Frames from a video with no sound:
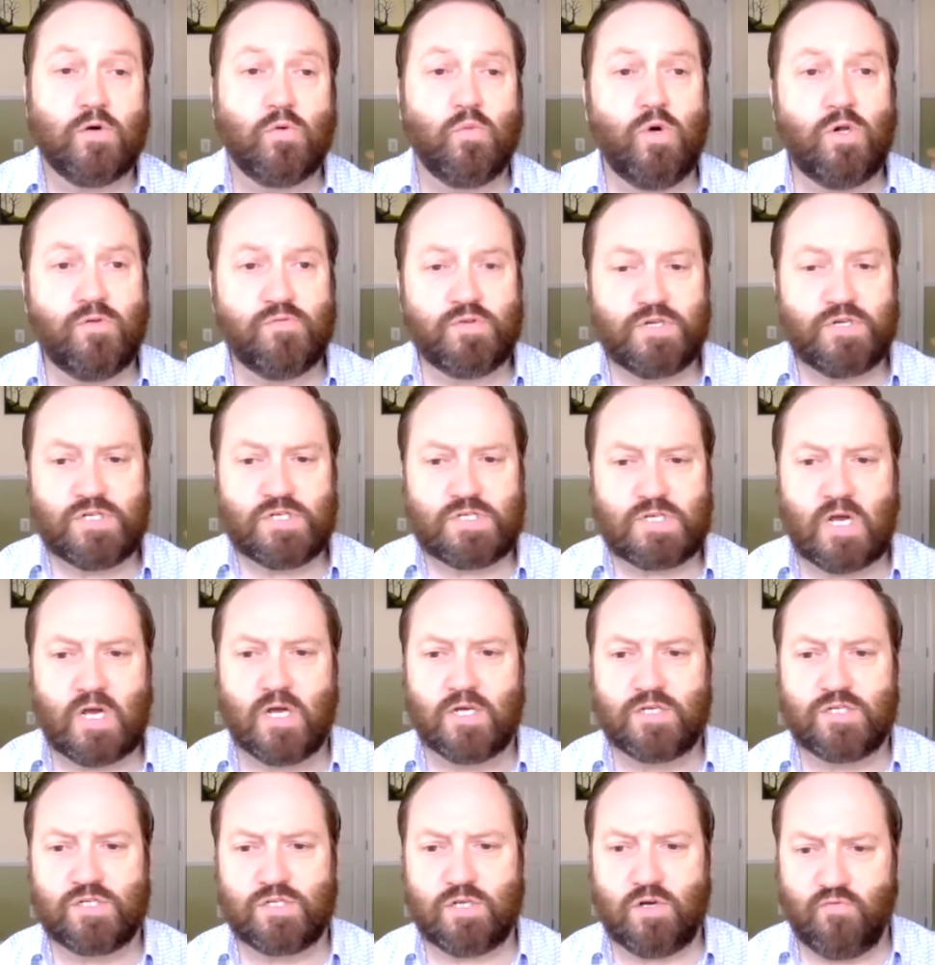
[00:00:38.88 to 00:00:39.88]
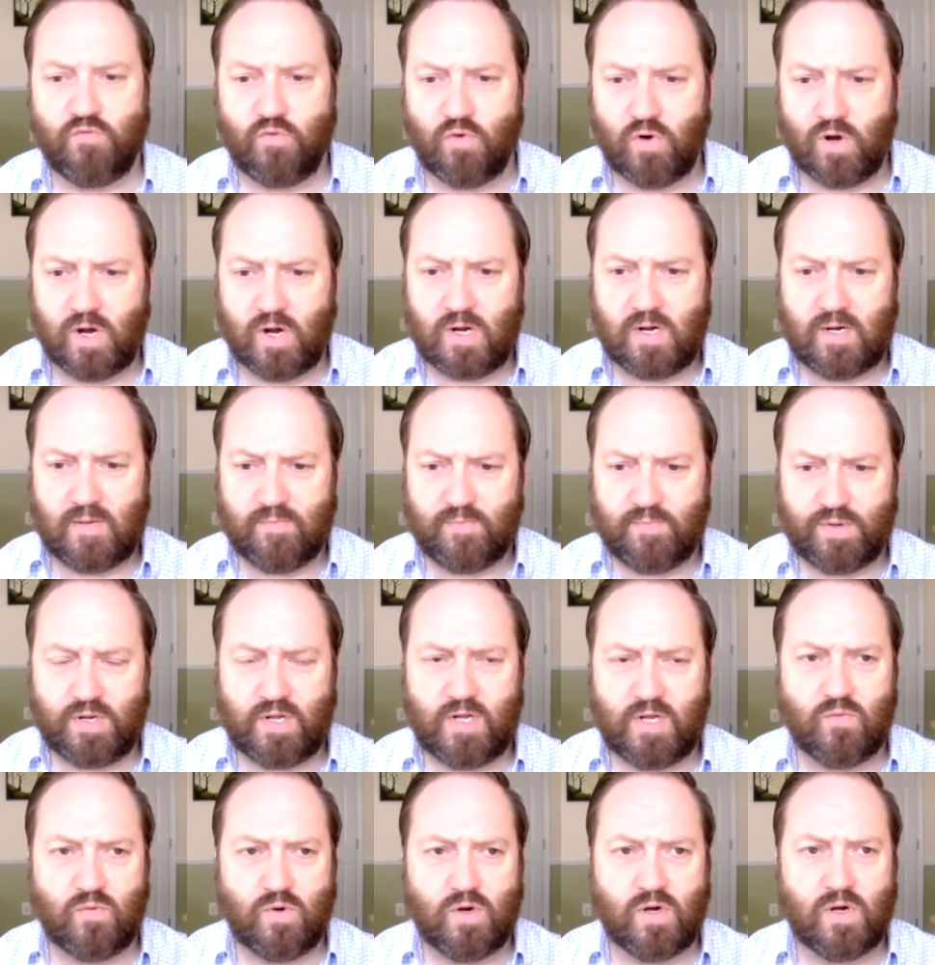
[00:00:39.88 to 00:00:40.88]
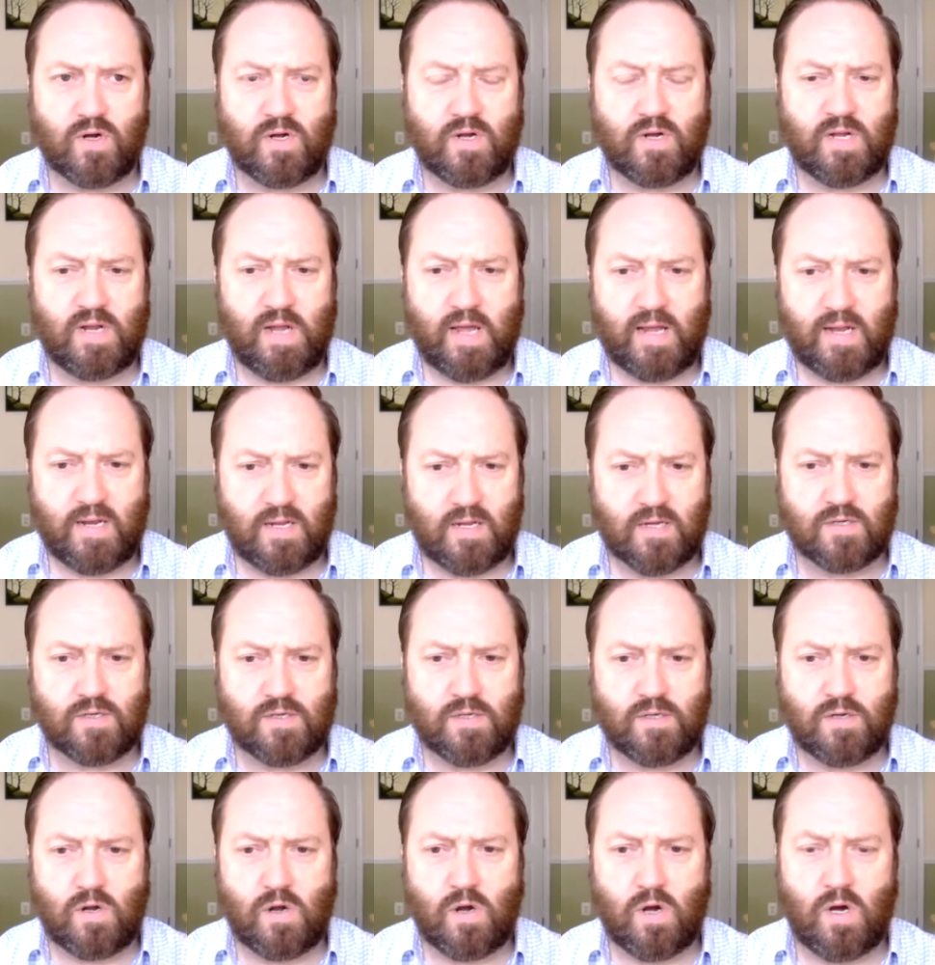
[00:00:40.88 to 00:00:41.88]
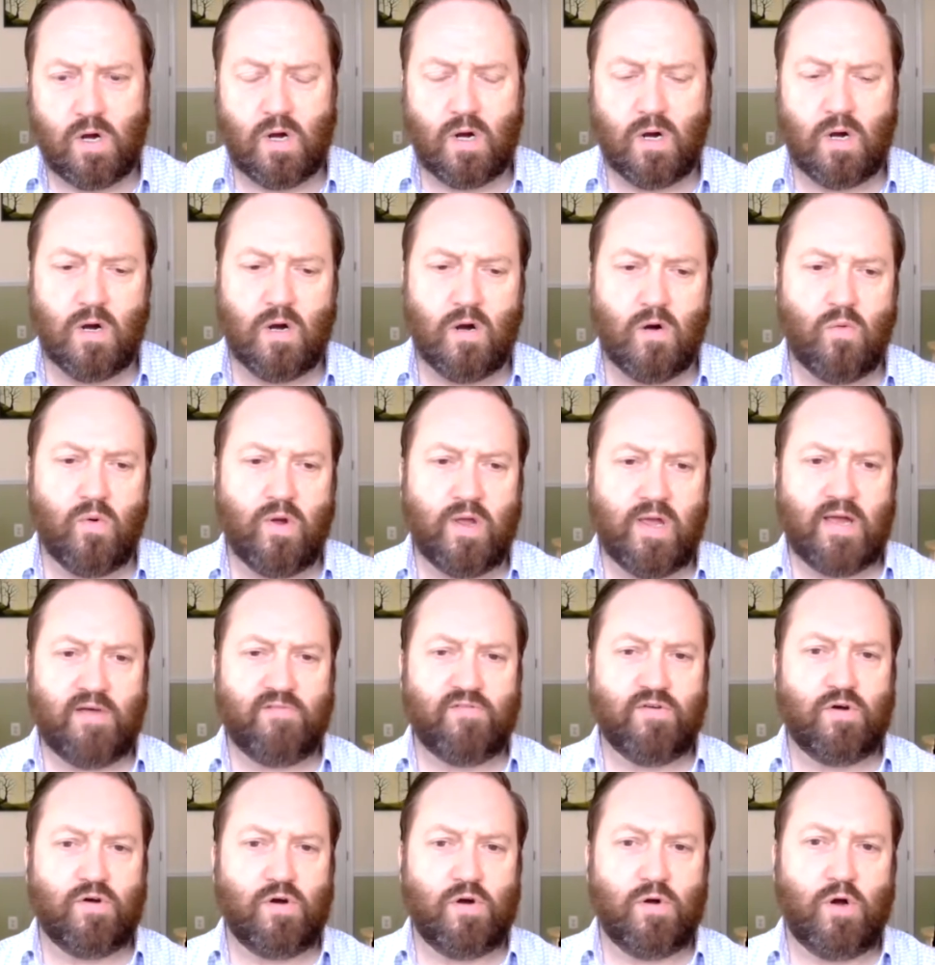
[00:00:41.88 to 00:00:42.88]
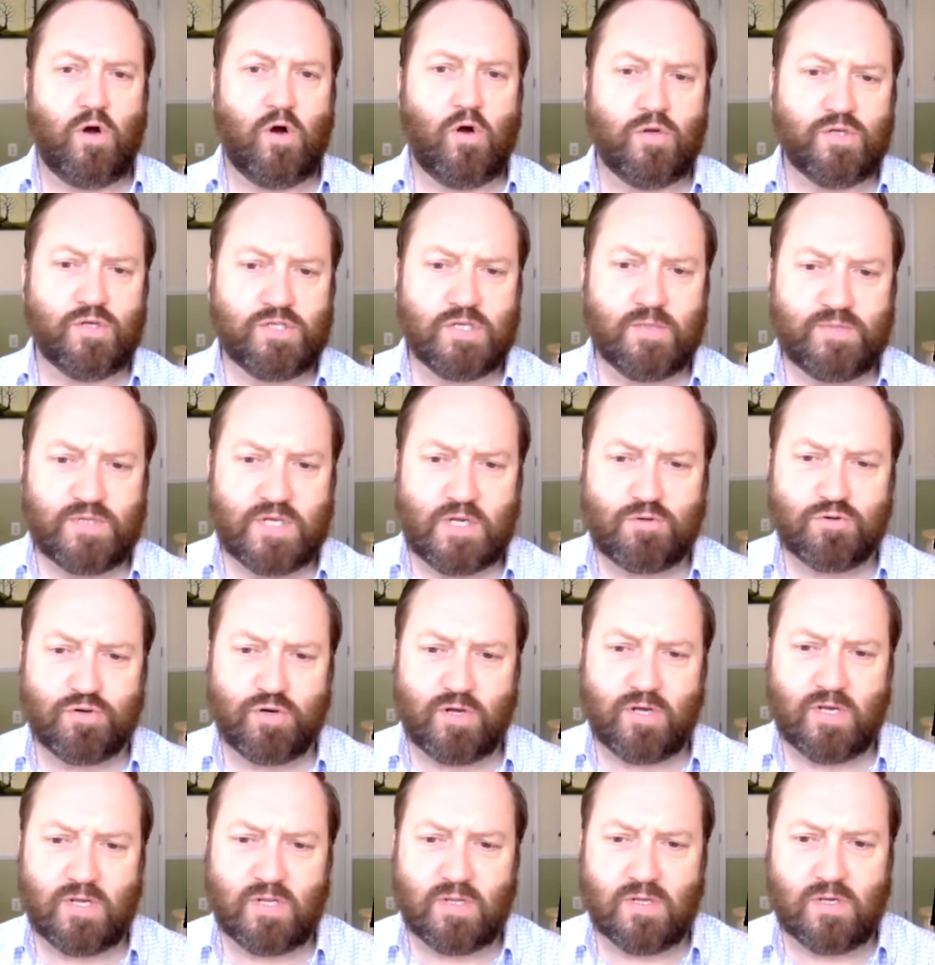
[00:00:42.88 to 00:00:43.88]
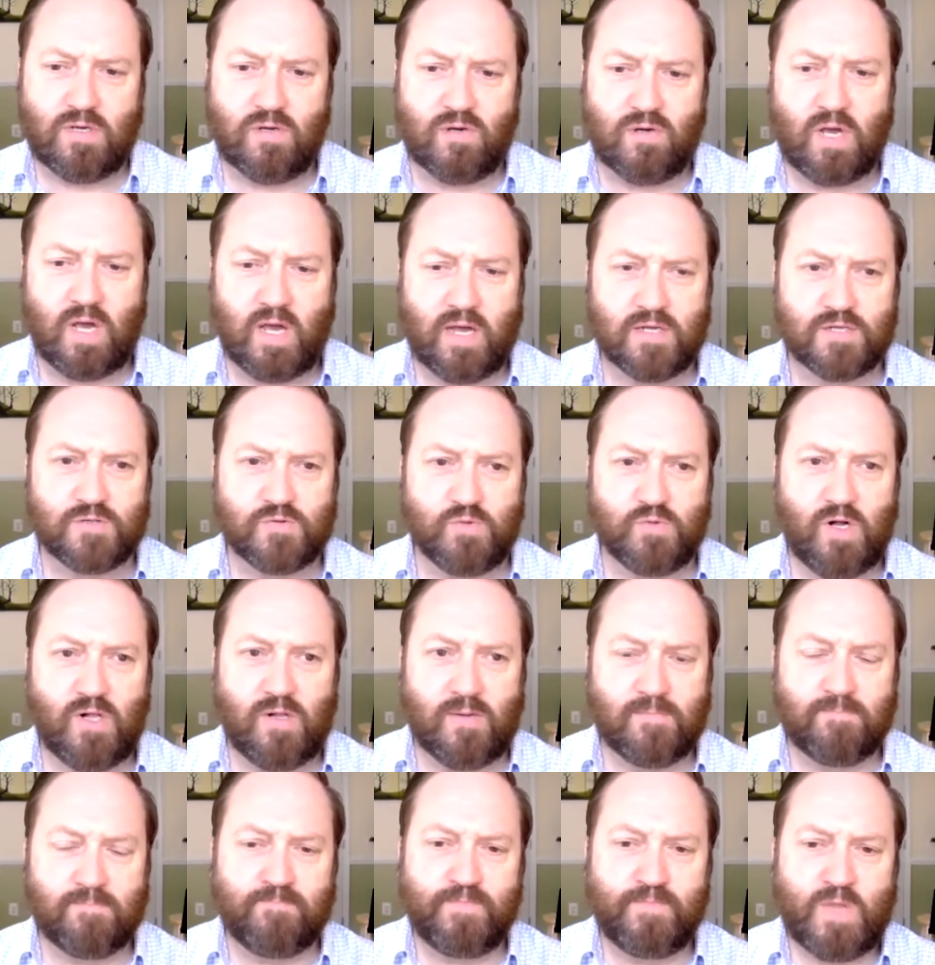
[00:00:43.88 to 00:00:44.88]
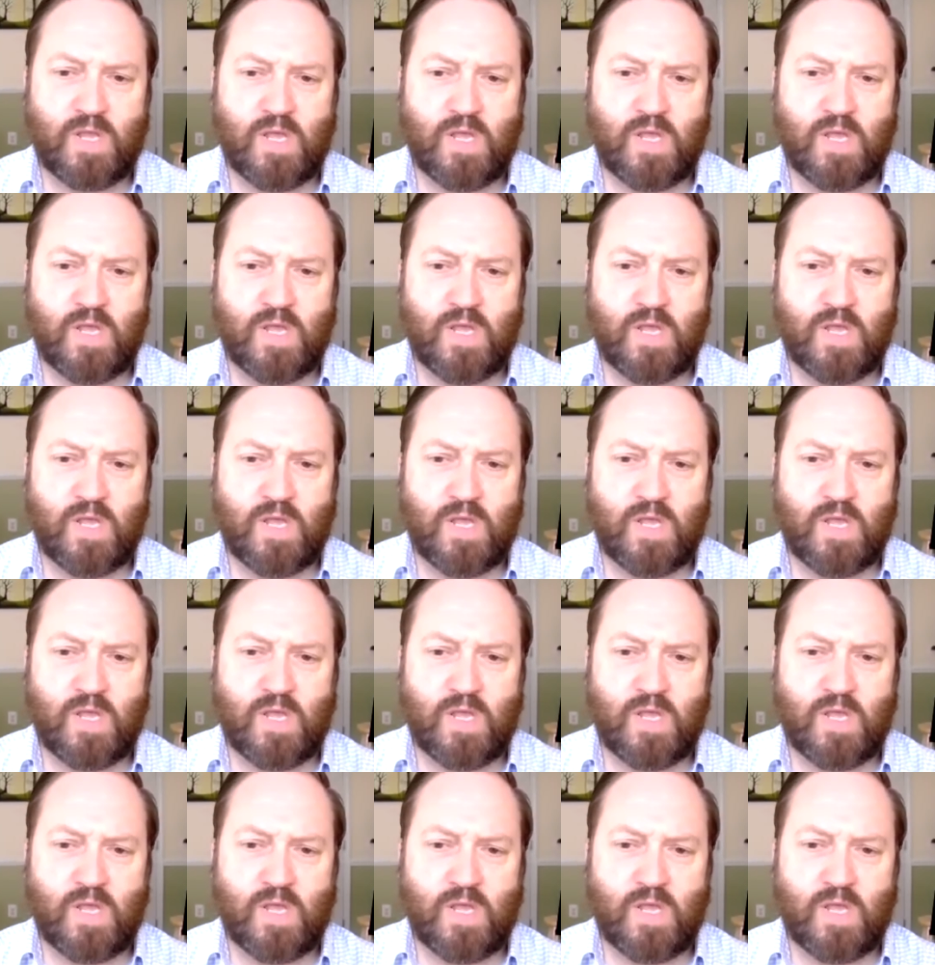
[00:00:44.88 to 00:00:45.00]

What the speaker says: So WorldReach is a software company. We're Canadian. We have a subsidiary in the UK as well.